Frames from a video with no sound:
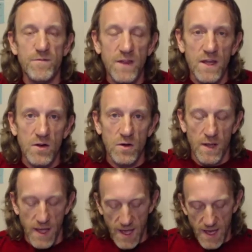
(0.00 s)
fear
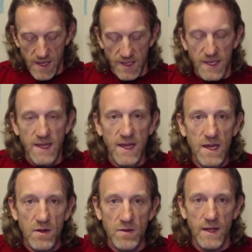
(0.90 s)
and
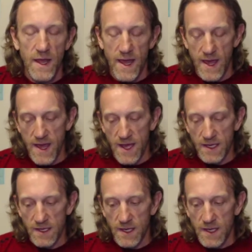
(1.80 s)
guilt
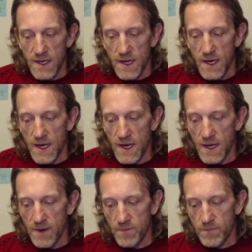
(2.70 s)
and
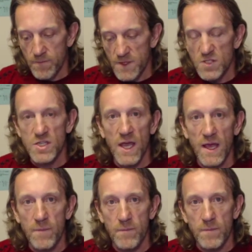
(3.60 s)

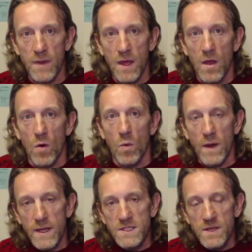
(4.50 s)
shame,
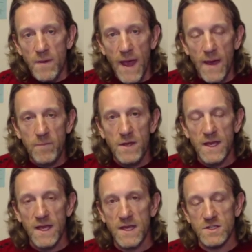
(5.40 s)
what ends up
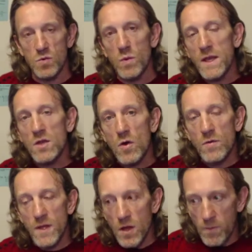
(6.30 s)
happening is we
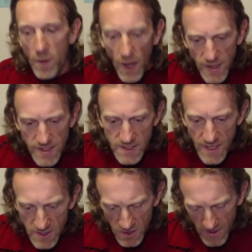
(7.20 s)
know that our body is
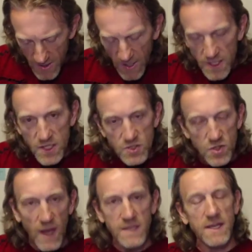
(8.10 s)
actually kind of
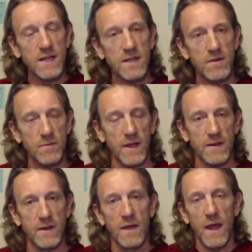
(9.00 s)
contracting a little bit,
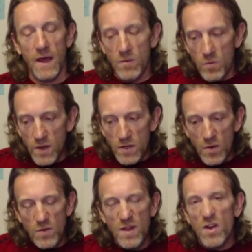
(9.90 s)
and we
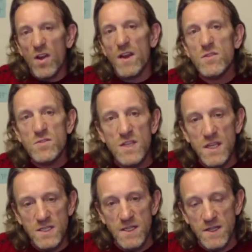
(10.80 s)
know that our
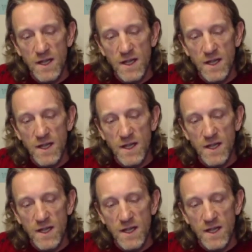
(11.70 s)
energy isn't